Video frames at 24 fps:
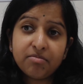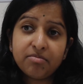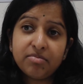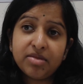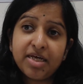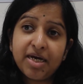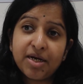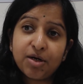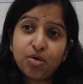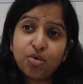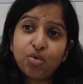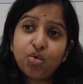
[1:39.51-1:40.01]

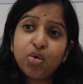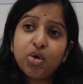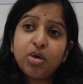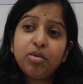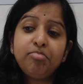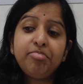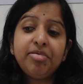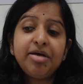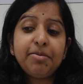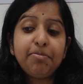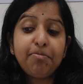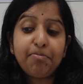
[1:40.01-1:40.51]
there
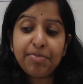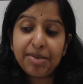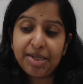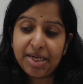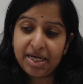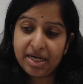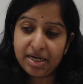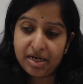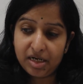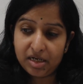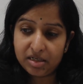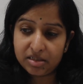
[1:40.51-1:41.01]
could be
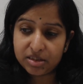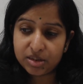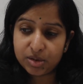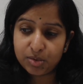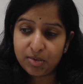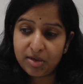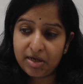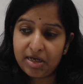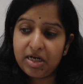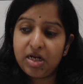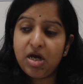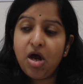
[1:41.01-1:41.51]
pain as
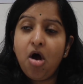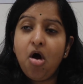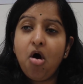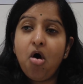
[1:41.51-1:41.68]
well,